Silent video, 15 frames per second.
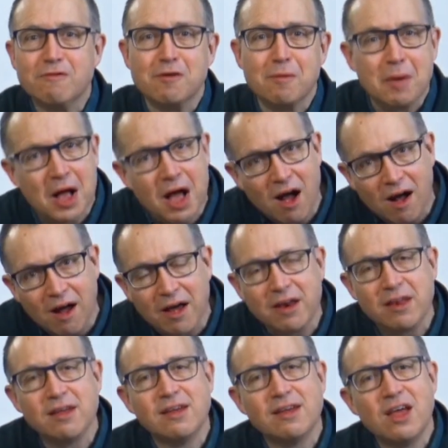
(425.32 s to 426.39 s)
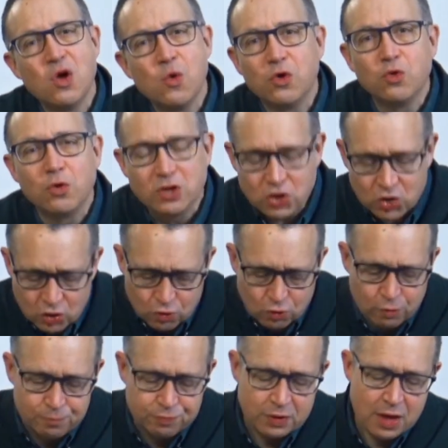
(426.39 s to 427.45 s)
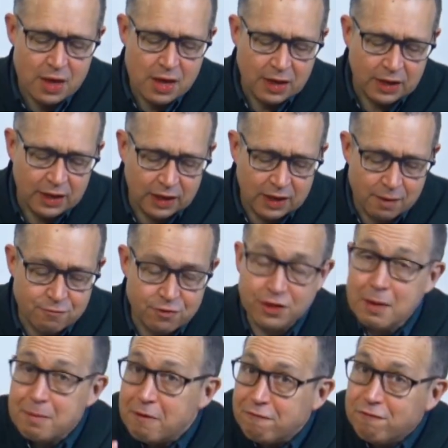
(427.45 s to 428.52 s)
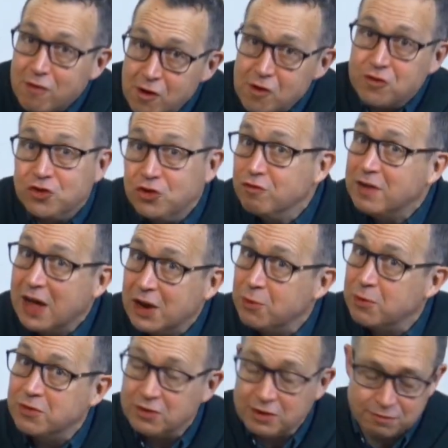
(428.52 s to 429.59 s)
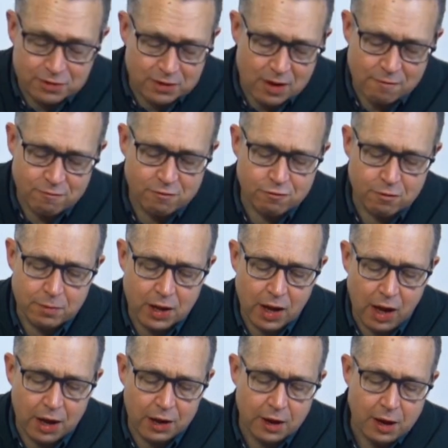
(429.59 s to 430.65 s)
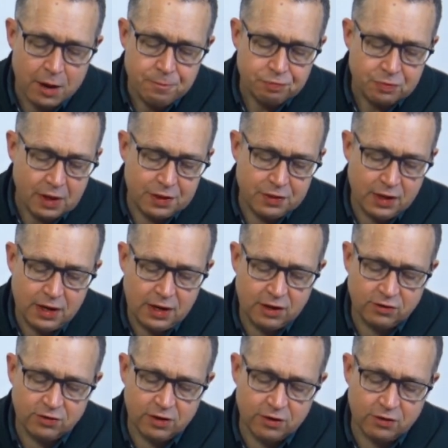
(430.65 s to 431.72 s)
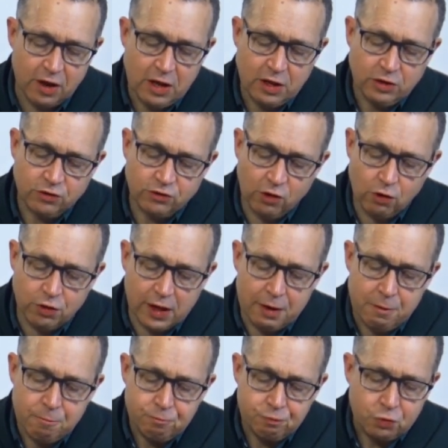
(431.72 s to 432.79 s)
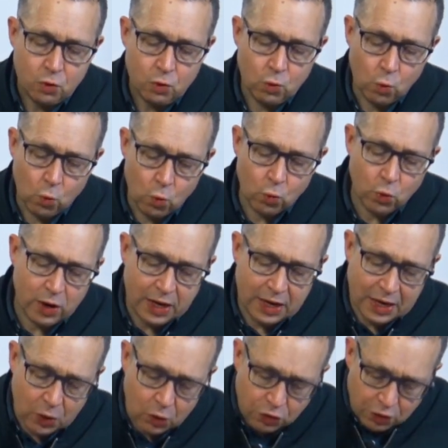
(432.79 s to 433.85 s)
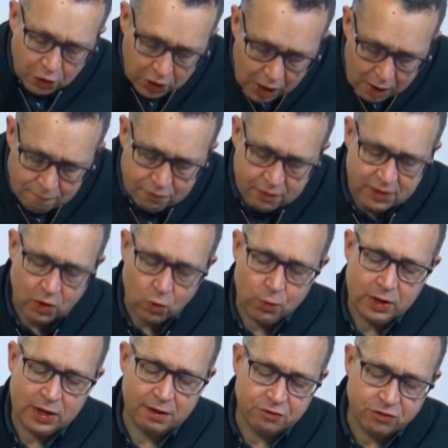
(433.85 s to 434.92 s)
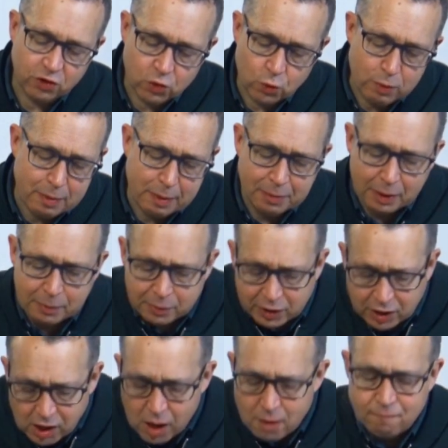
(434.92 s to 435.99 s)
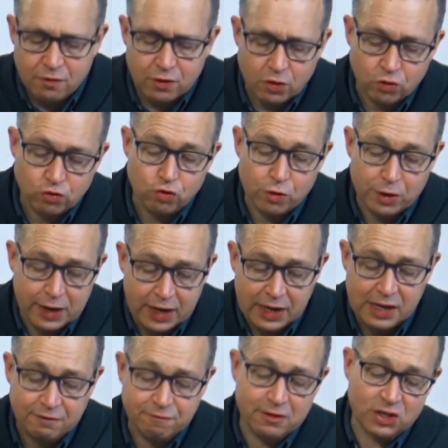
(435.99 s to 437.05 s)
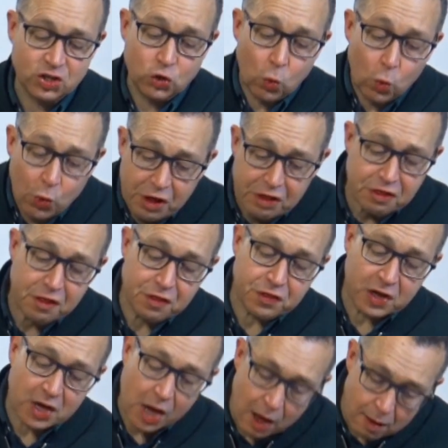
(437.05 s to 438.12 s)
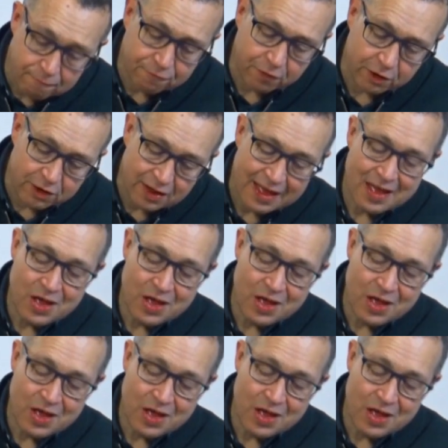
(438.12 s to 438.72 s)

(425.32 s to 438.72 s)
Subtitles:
from God with which you can comfort them. But first, you've got to receive the comfort from God. And then he says, so that the comfort that we give, so that we may be able to comfort those who are in any affliction with the comfort